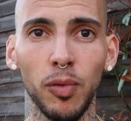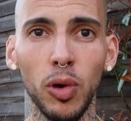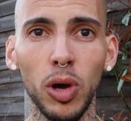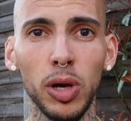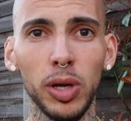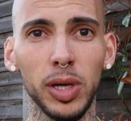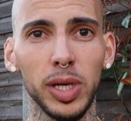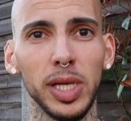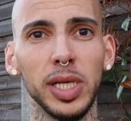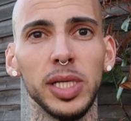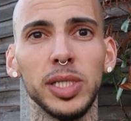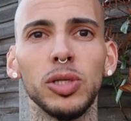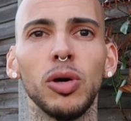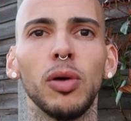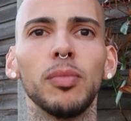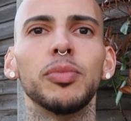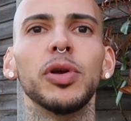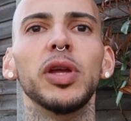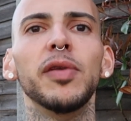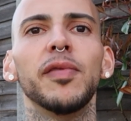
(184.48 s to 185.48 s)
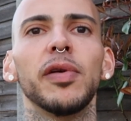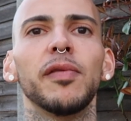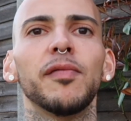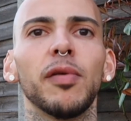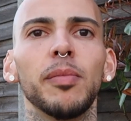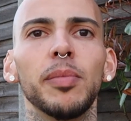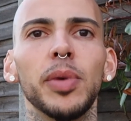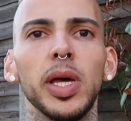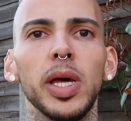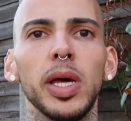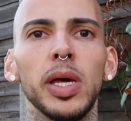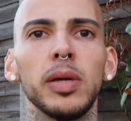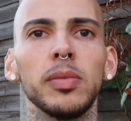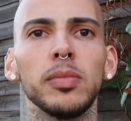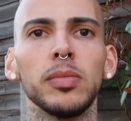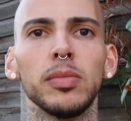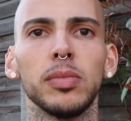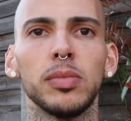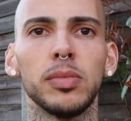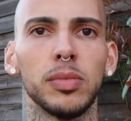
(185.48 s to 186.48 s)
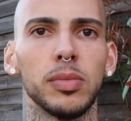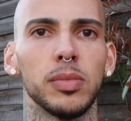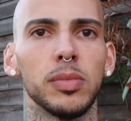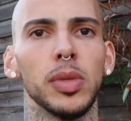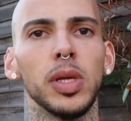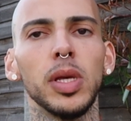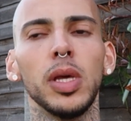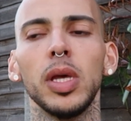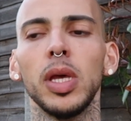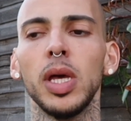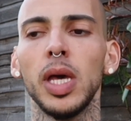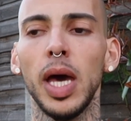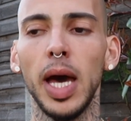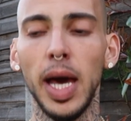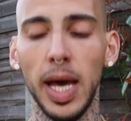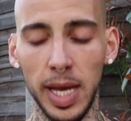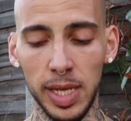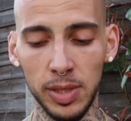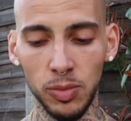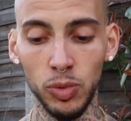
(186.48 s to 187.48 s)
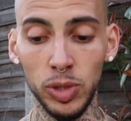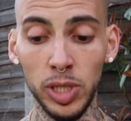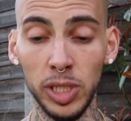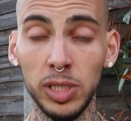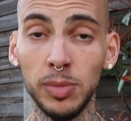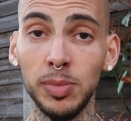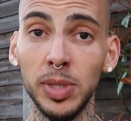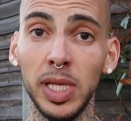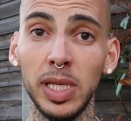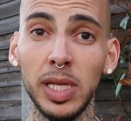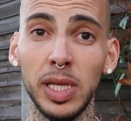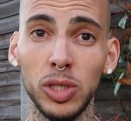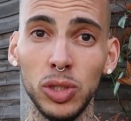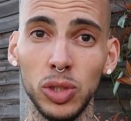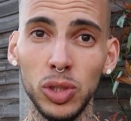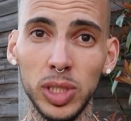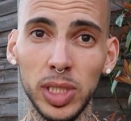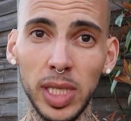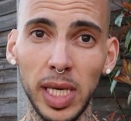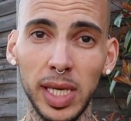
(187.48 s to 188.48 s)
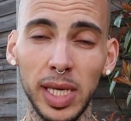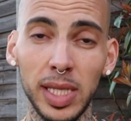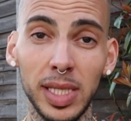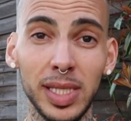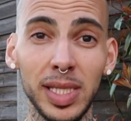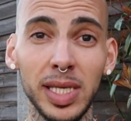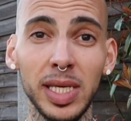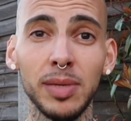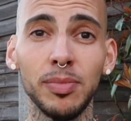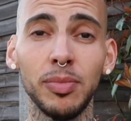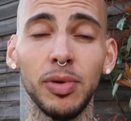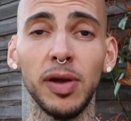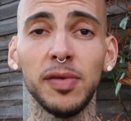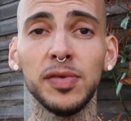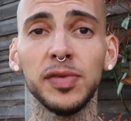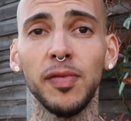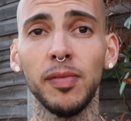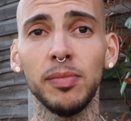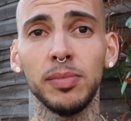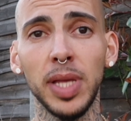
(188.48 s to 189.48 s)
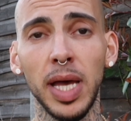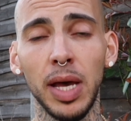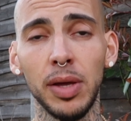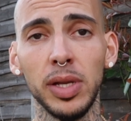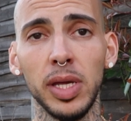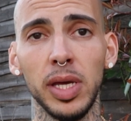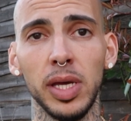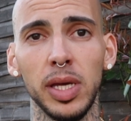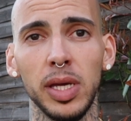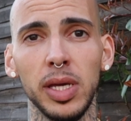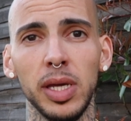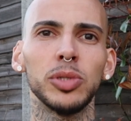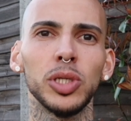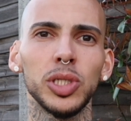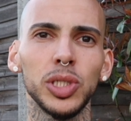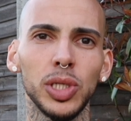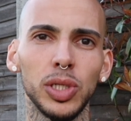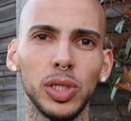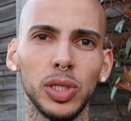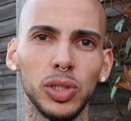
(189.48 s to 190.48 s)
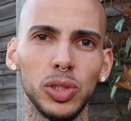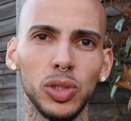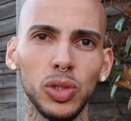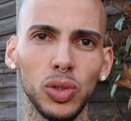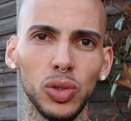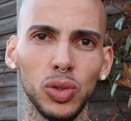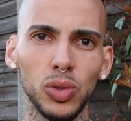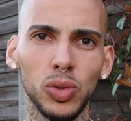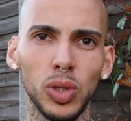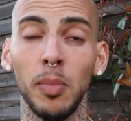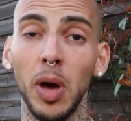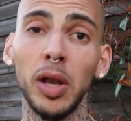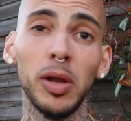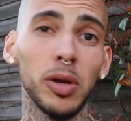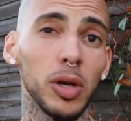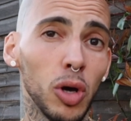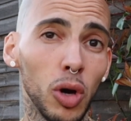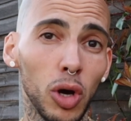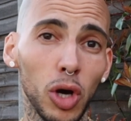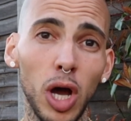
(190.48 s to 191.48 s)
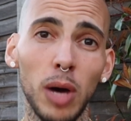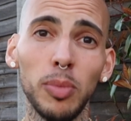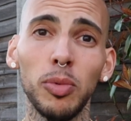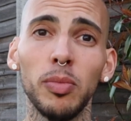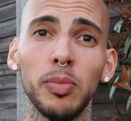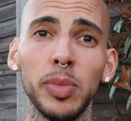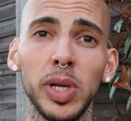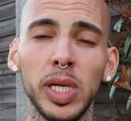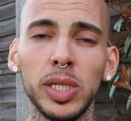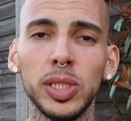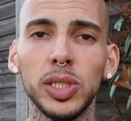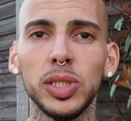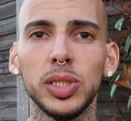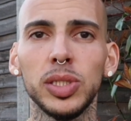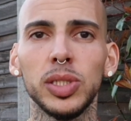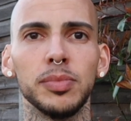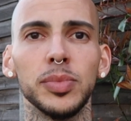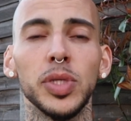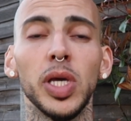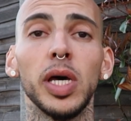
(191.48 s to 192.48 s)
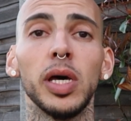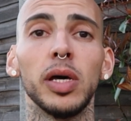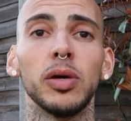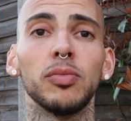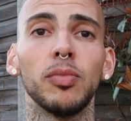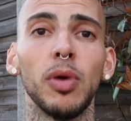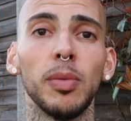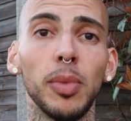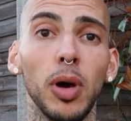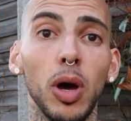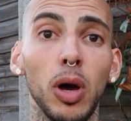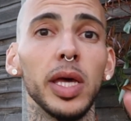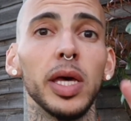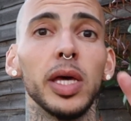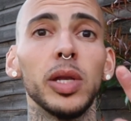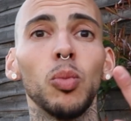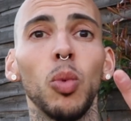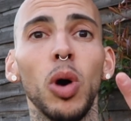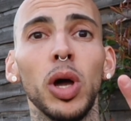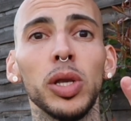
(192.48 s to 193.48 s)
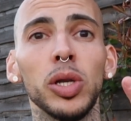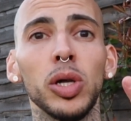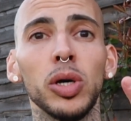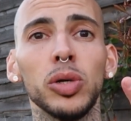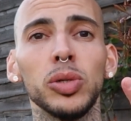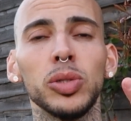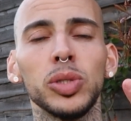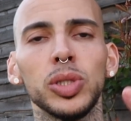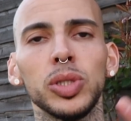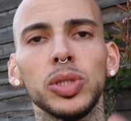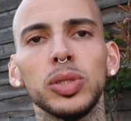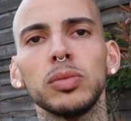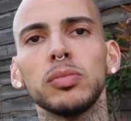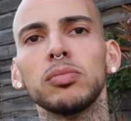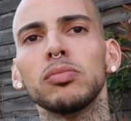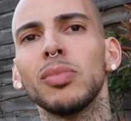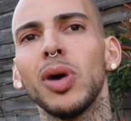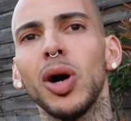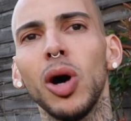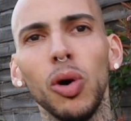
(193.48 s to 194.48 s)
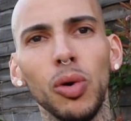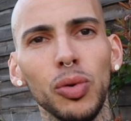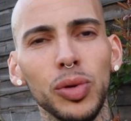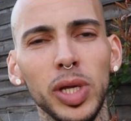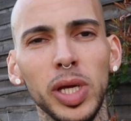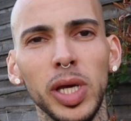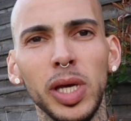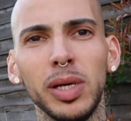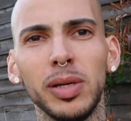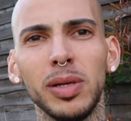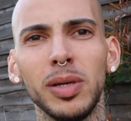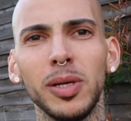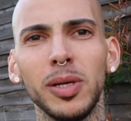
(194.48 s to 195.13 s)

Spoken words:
work. It's not breathing from here, and we need to be taking deep breaths from down here. I'm just gonna do, I don't know, a couple minutes. Yeah, remember, in one nose, hold it.